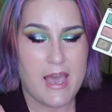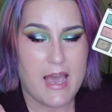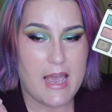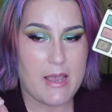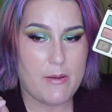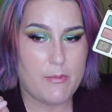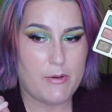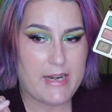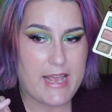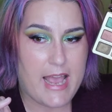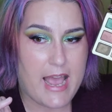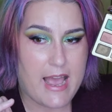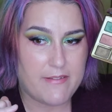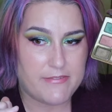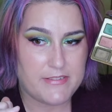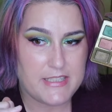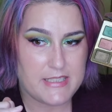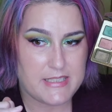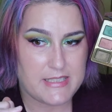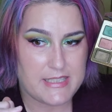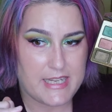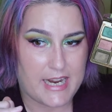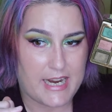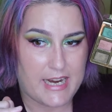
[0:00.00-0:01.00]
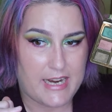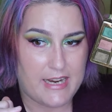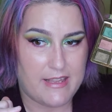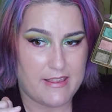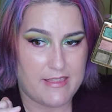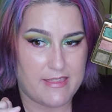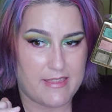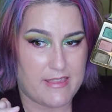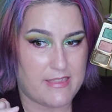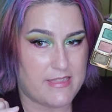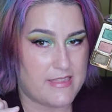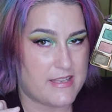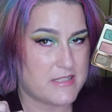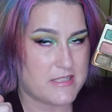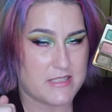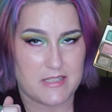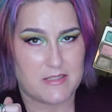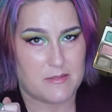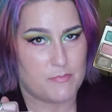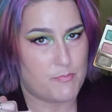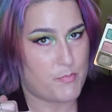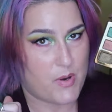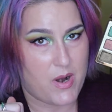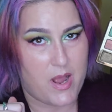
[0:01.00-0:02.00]
I would have to say that this
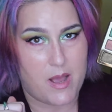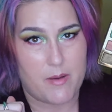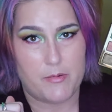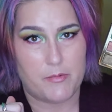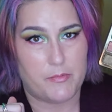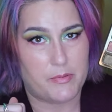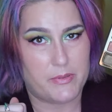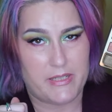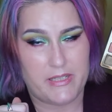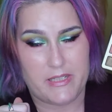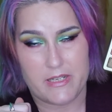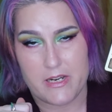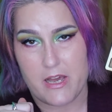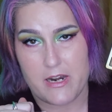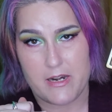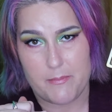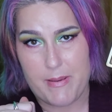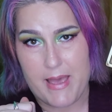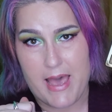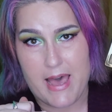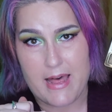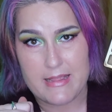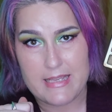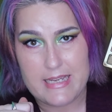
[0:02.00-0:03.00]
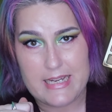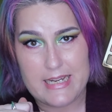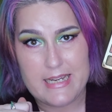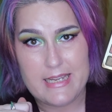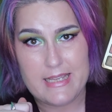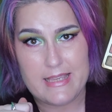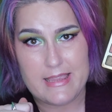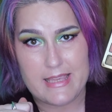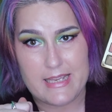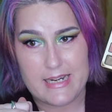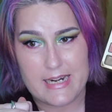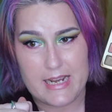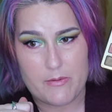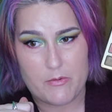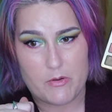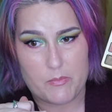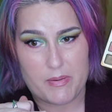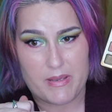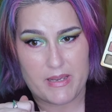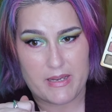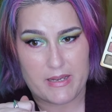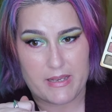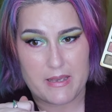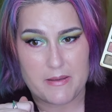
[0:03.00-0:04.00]
is probably not a palette that I
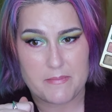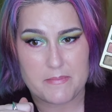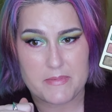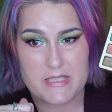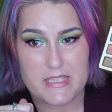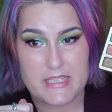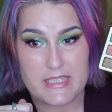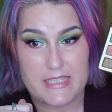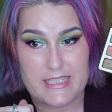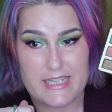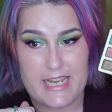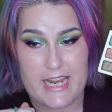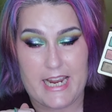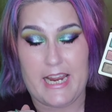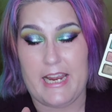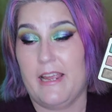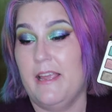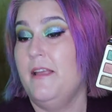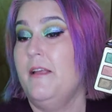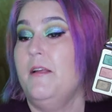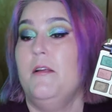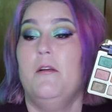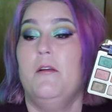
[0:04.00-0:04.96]
would pick up today.